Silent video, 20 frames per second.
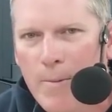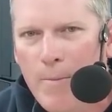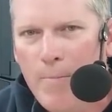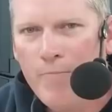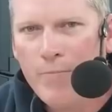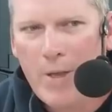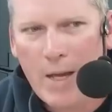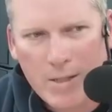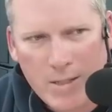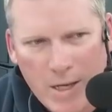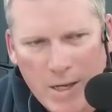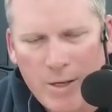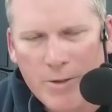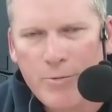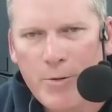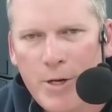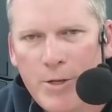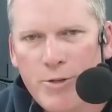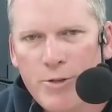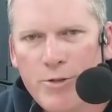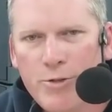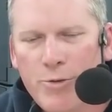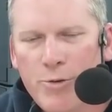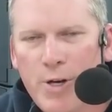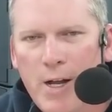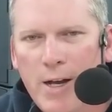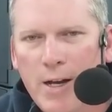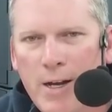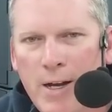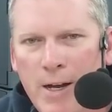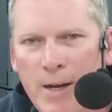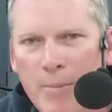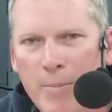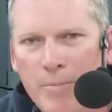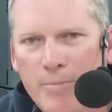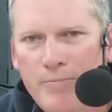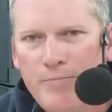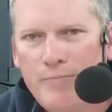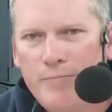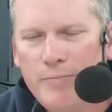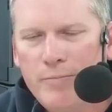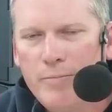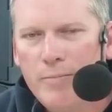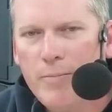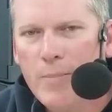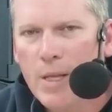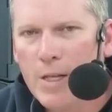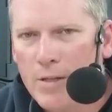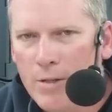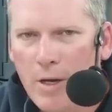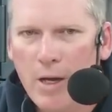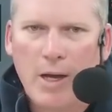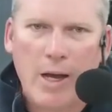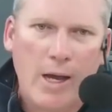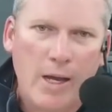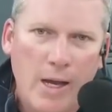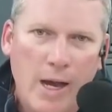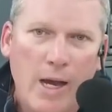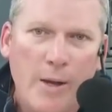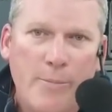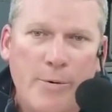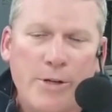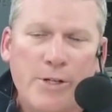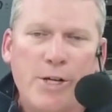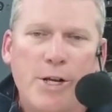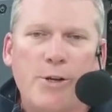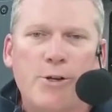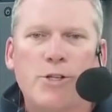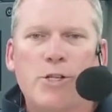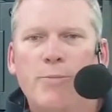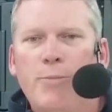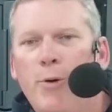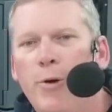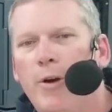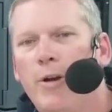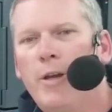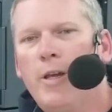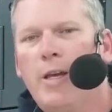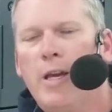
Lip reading: That's healthrangerstore.com. So I appreciate your support.